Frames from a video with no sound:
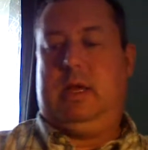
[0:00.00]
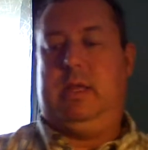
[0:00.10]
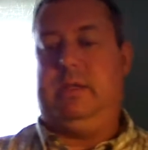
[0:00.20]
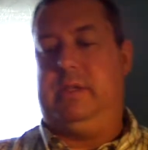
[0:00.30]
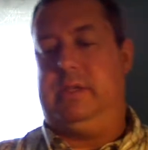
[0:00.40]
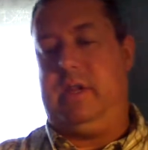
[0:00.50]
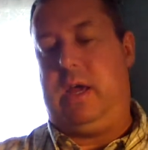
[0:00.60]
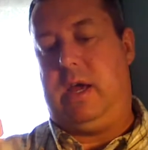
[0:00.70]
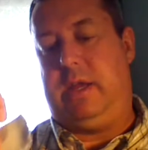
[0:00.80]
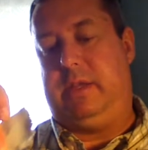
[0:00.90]
This is
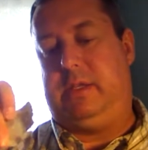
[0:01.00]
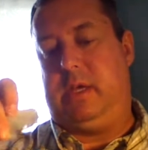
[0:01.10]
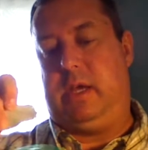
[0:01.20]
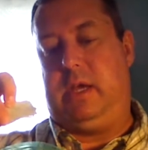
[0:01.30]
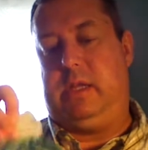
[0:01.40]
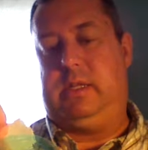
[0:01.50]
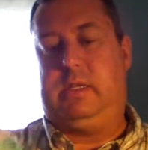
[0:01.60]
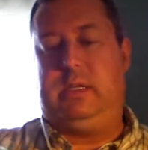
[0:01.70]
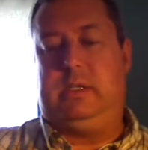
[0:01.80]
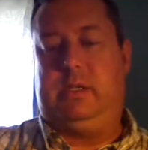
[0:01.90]
not a science.
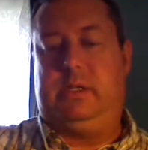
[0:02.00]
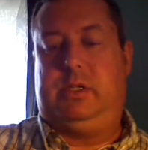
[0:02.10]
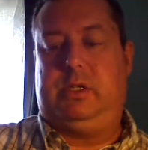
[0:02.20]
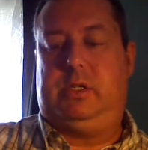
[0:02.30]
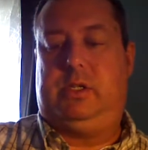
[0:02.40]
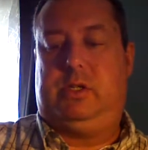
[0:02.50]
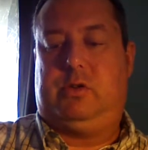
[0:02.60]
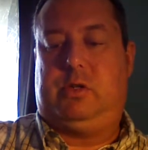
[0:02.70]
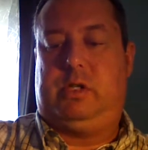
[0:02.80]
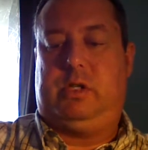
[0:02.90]
This is just
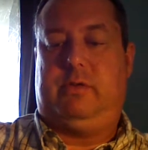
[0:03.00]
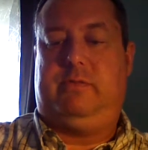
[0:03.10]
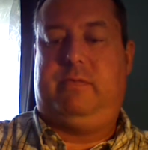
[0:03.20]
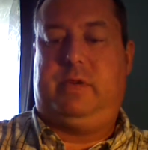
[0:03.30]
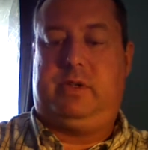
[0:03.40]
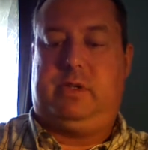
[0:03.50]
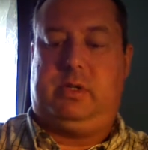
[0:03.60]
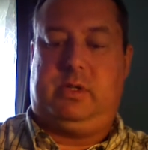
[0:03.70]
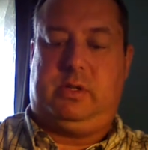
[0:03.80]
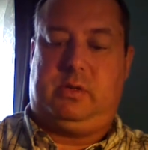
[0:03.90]
trying to fix
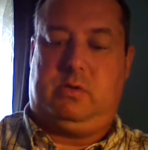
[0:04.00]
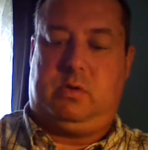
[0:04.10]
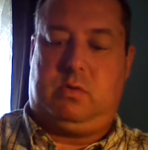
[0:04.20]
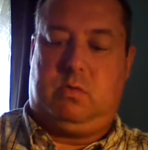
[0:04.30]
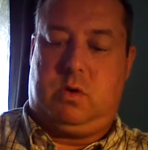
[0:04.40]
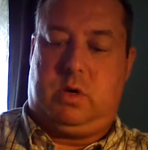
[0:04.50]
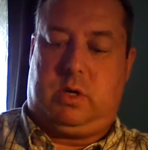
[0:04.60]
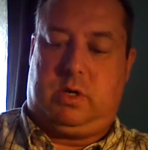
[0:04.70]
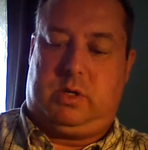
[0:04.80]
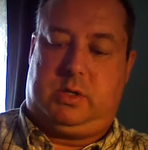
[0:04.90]
it so it
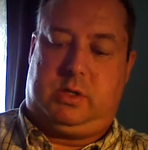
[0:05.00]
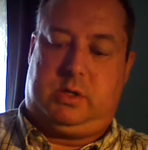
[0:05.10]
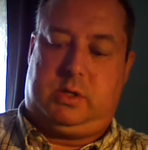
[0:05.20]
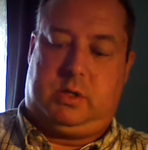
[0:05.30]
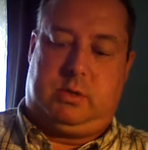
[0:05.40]
works.